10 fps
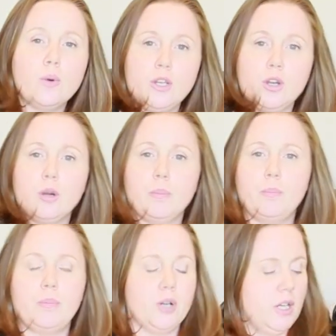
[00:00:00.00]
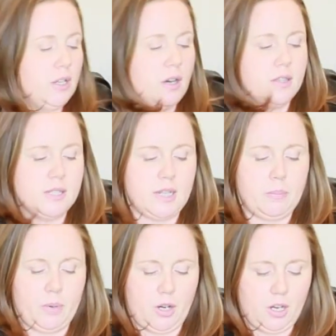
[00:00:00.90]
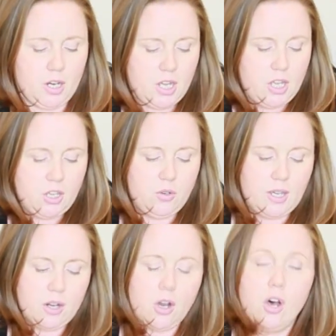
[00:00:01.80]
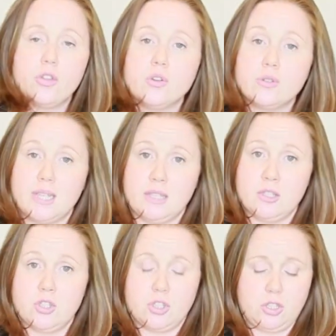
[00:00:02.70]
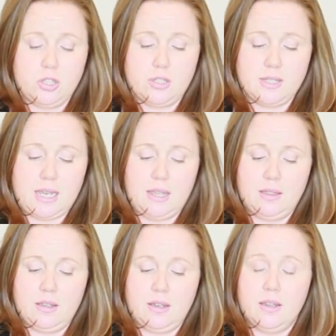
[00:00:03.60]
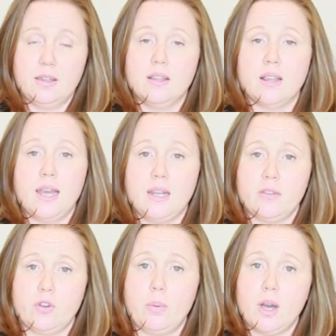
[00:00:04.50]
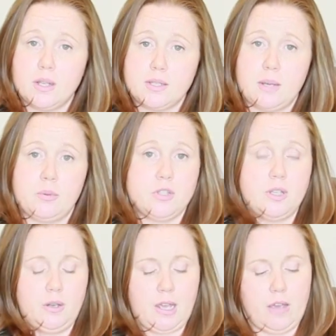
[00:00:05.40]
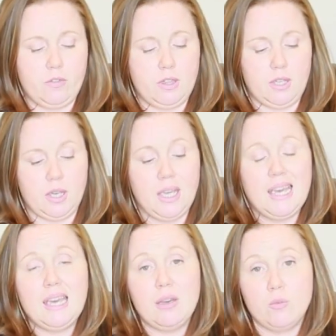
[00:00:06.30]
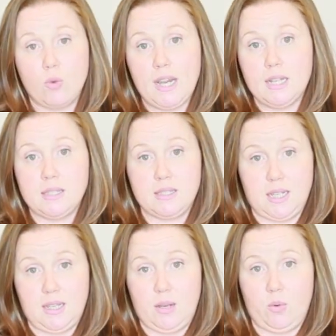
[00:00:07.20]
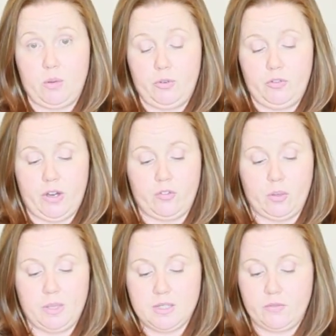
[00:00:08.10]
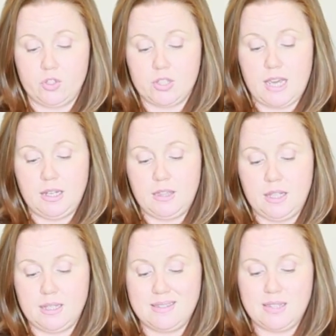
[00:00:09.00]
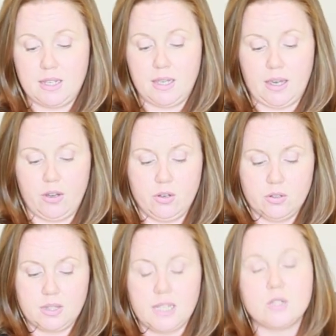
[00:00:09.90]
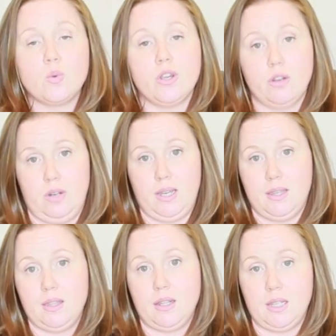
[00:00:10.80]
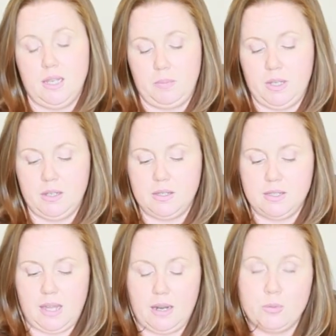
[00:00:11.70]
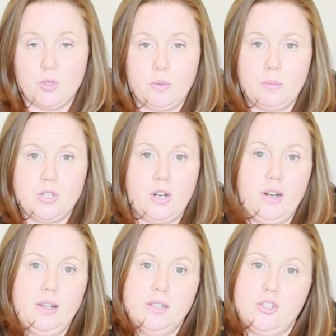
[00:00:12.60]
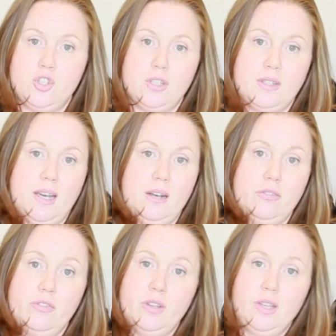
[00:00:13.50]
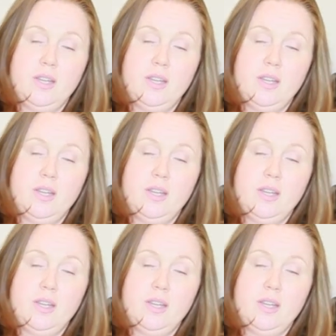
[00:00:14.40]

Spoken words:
when you're putting on the diaper, you get all those inserts and the lining of your pocket diapers and everything right inside that waterproof cover, because if there's anything sticking out, that's where you're going to get the leak, because that absorbent material is just kind of